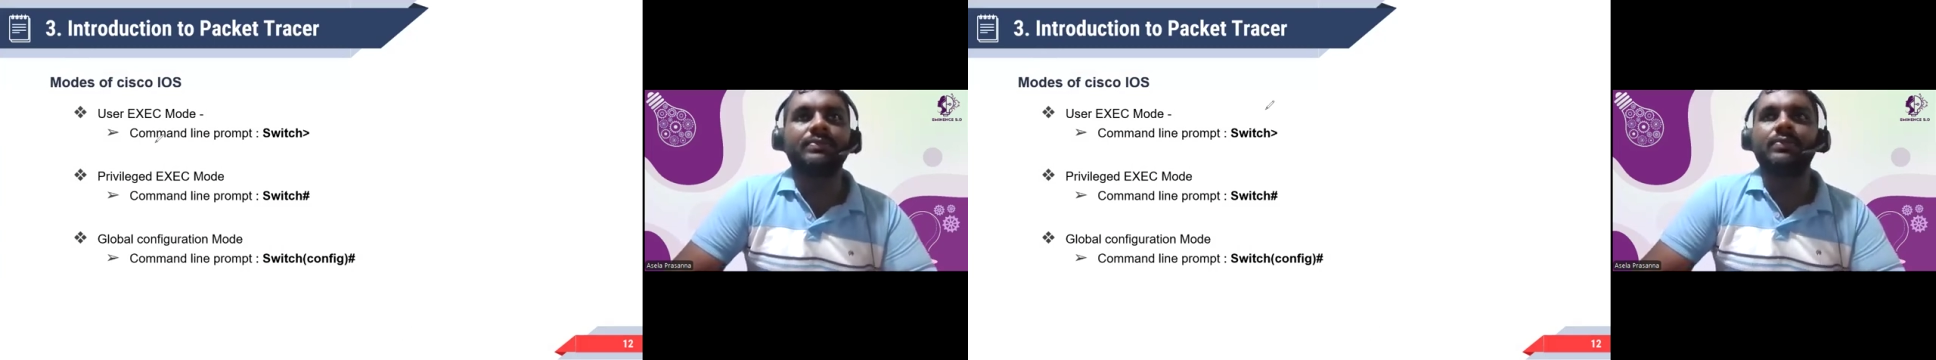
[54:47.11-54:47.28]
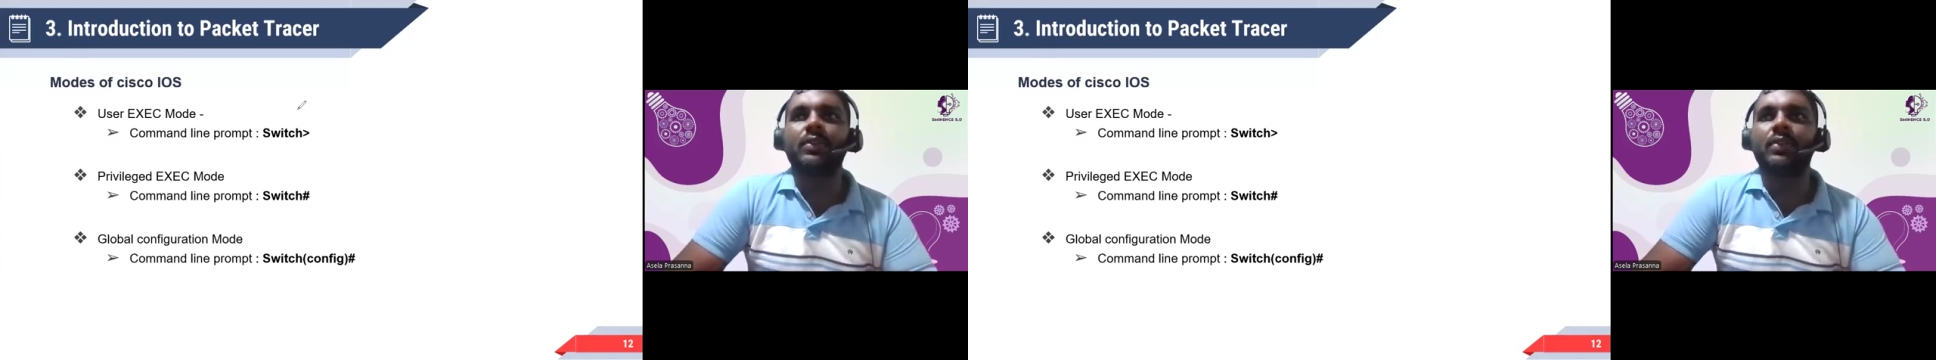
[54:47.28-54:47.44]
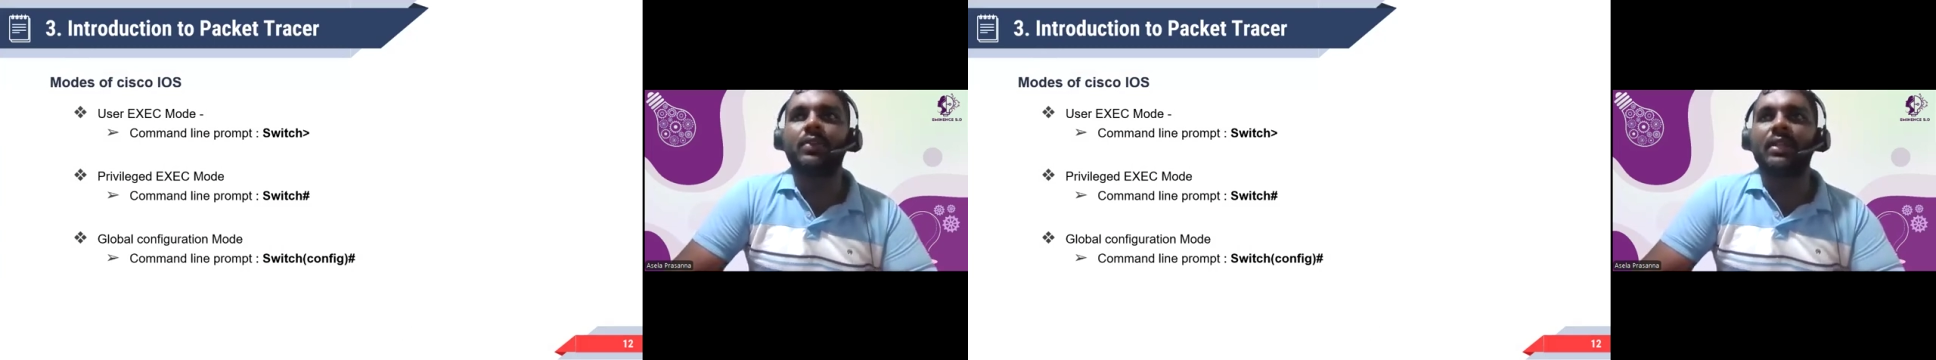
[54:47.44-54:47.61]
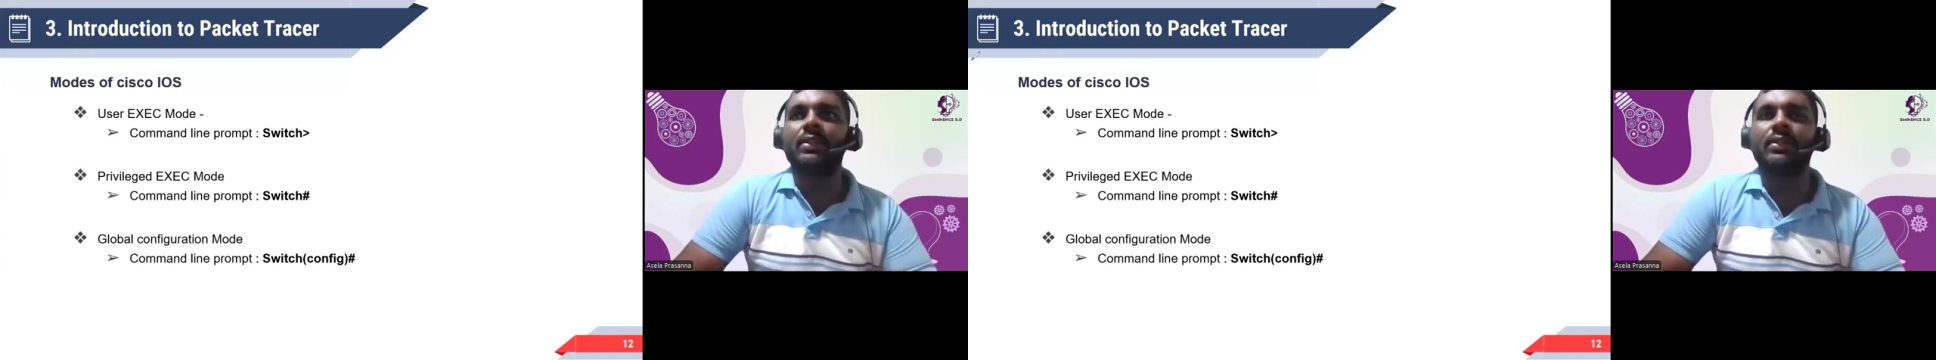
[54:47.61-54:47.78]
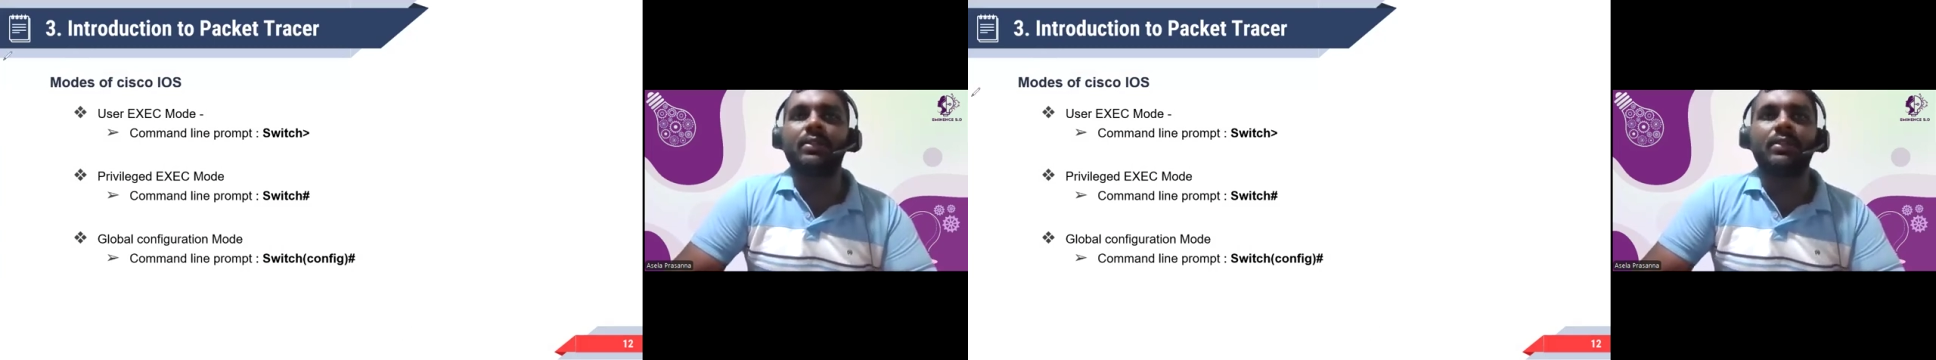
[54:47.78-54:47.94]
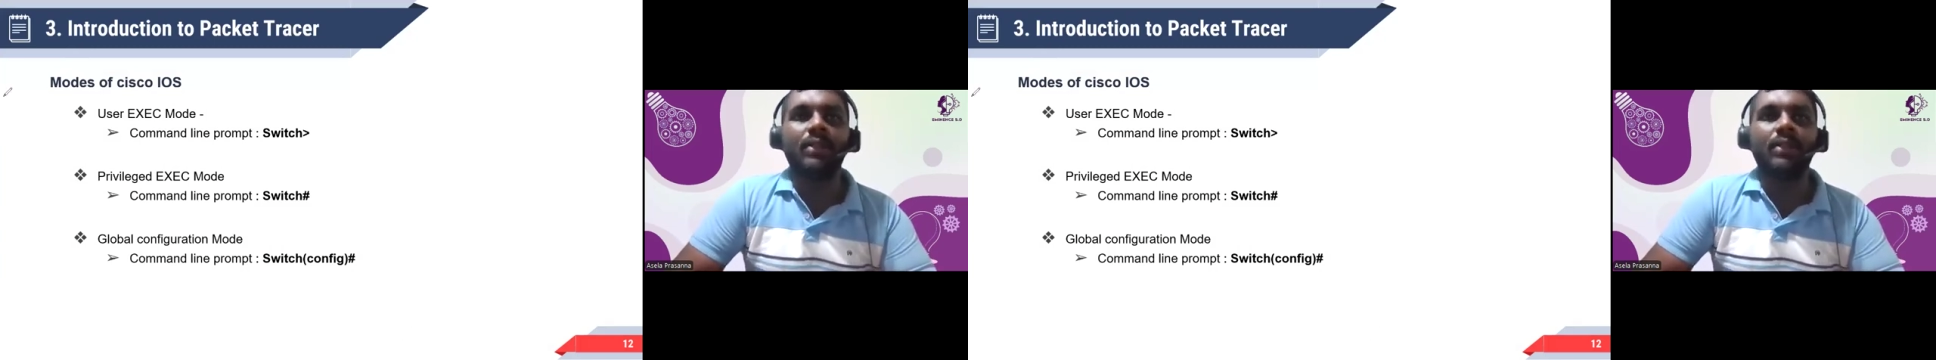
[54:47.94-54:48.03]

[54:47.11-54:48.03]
Okay,